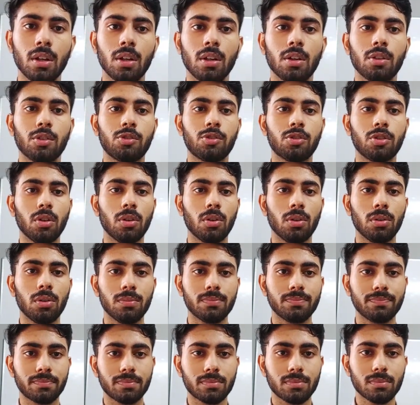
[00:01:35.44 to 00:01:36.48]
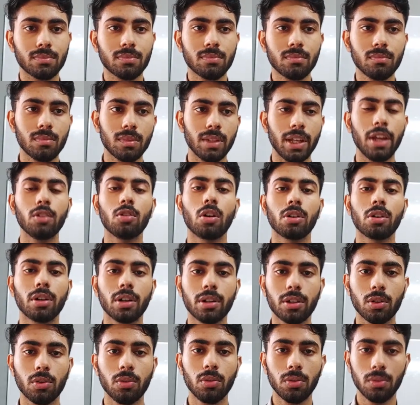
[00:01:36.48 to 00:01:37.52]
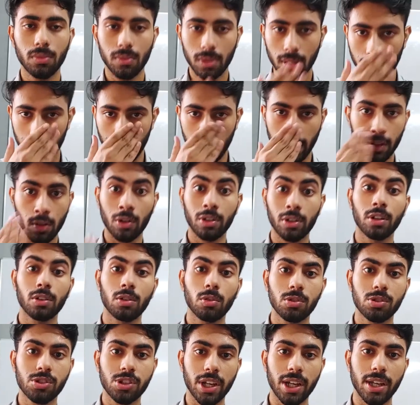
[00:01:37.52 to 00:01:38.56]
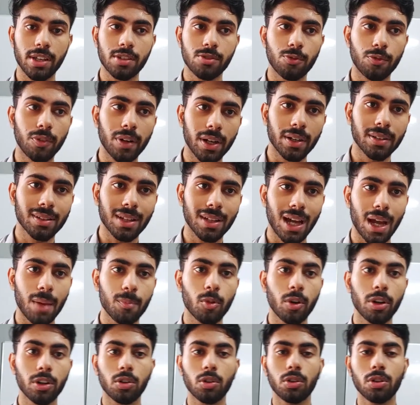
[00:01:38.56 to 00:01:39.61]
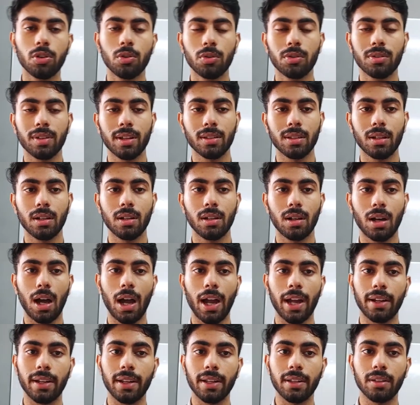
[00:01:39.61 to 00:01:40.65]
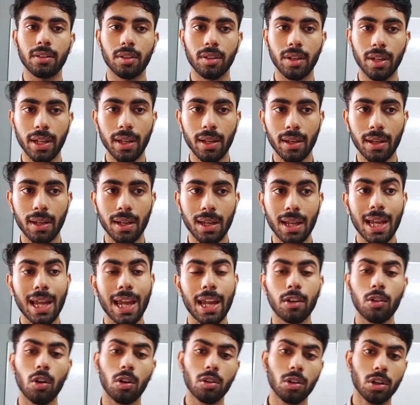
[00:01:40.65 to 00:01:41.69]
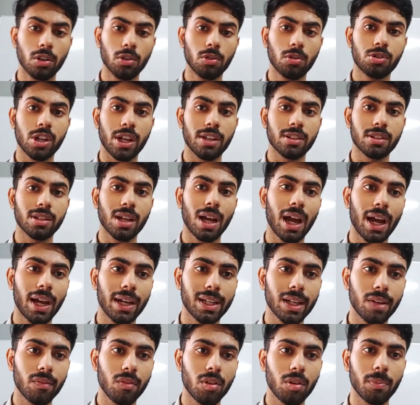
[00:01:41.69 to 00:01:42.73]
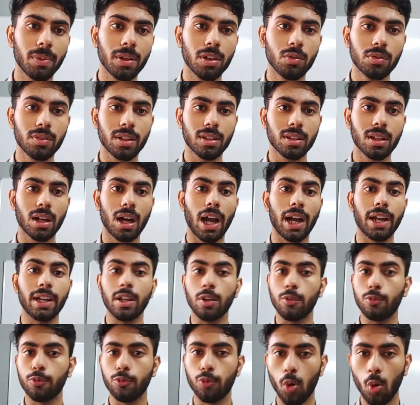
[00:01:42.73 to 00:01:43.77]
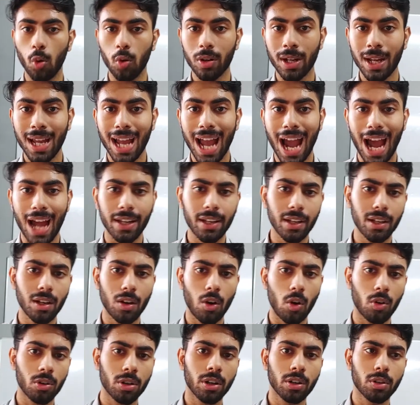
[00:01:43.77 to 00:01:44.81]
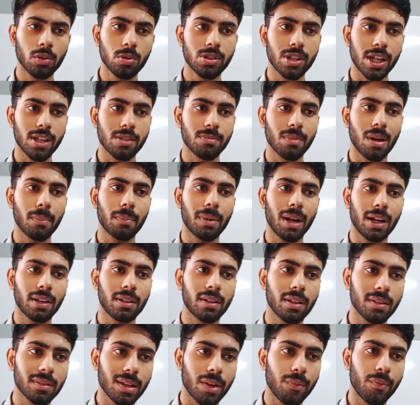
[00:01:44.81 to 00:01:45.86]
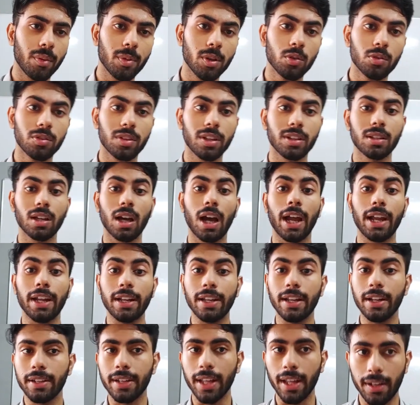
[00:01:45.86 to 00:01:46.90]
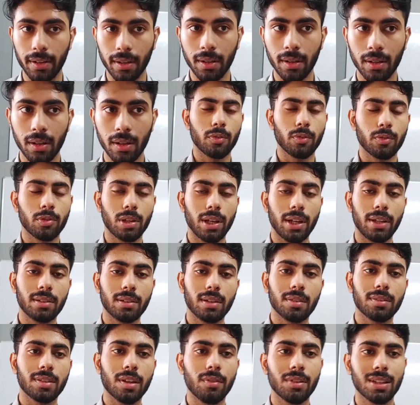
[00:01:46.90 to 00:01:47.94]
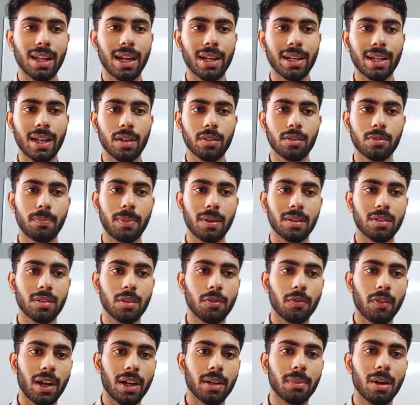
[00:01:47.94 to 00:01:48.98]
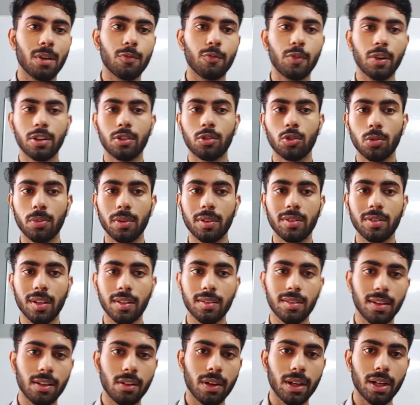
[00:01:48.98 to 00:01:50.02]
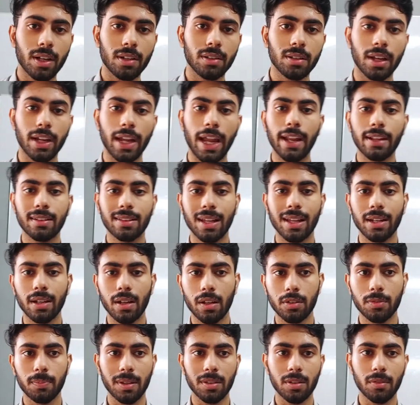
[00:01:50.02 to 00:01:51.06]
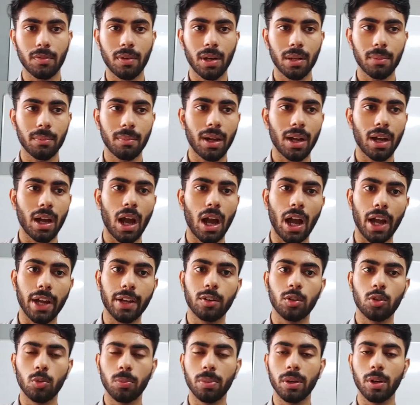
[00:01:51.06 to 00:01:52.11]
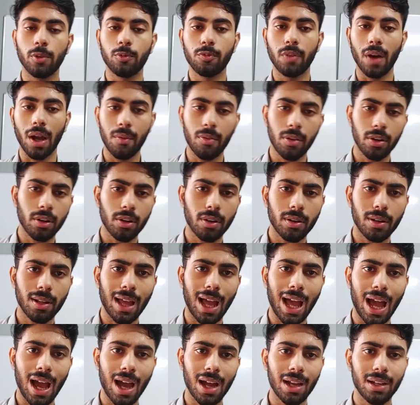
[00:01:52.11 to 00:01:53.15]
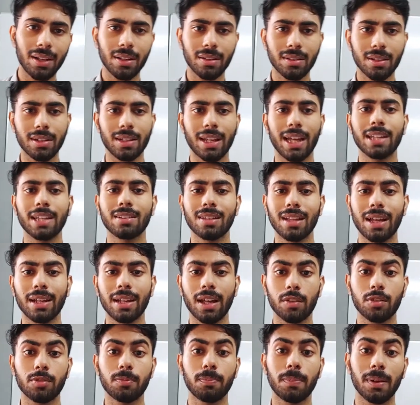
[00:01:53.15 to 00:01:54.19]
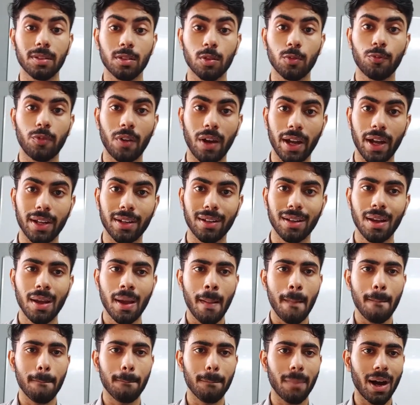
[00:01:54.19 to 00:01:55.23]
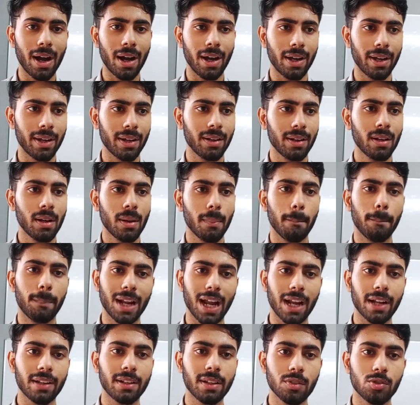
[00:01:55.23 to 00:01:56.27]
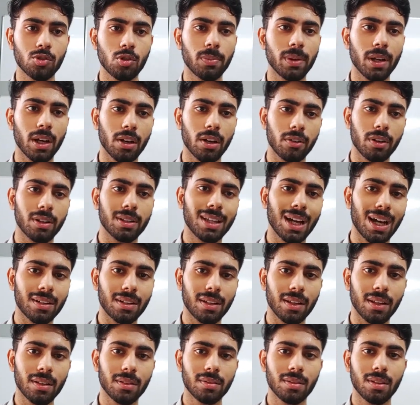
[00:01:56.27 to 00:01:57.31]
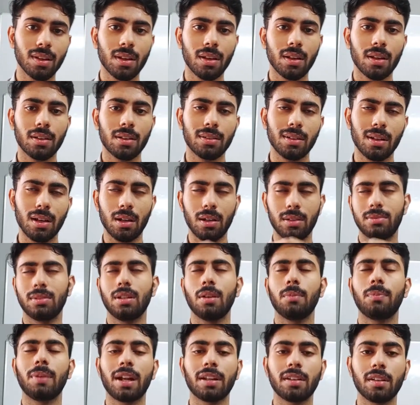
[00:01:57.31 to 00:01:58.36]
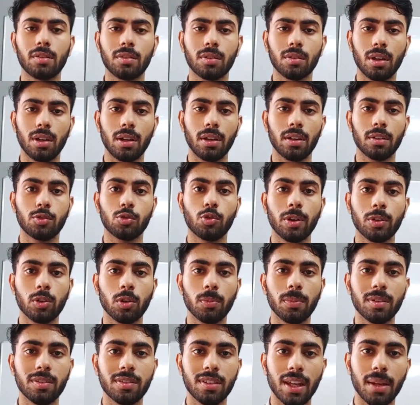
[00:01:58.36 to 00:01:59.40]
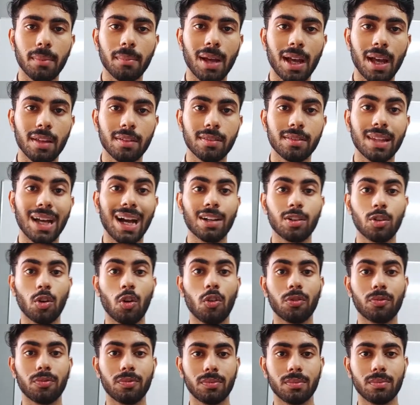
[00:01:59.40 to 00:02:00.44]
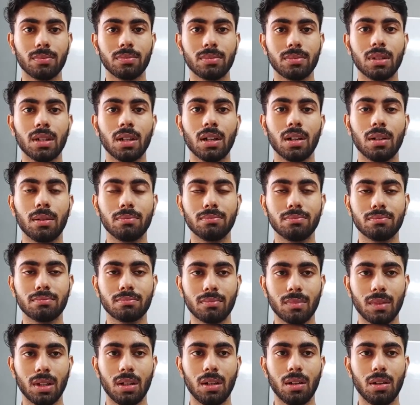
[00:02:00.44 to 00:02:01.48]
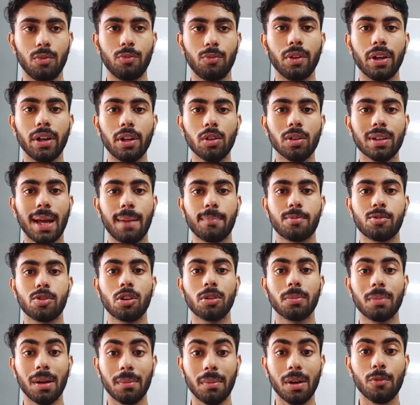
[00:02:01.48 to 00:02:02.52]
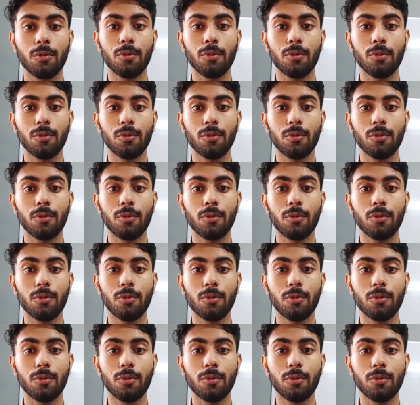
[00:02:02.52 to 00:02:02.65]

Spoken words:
So in order to change width, I'm going to using the ID 3. In order to change height, I will be using the ID 4. And in order to change my brightness, I will be using the ID 10. In the 7th line, I have specified my width to be 600. In the 8th line, I have specified my height to be 500. And in the 9th line, I have specified my brightness to be 100. That is, the brightness is going to be same as that of the video captured by my